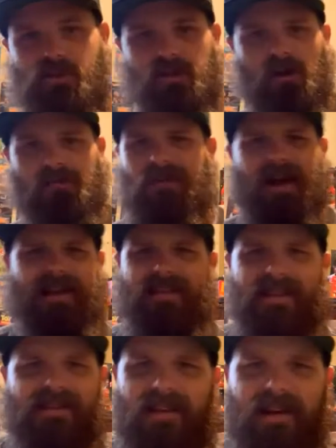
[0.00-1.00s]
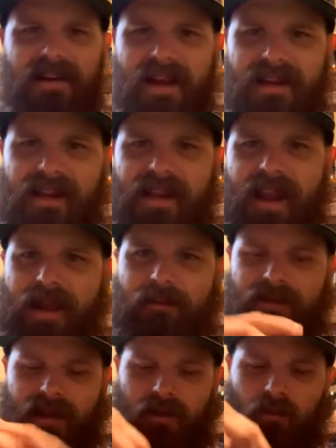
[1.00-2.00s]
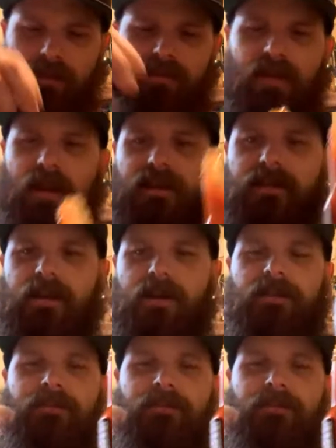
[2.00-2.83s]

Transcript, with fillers: you can go find this on any Amazon website.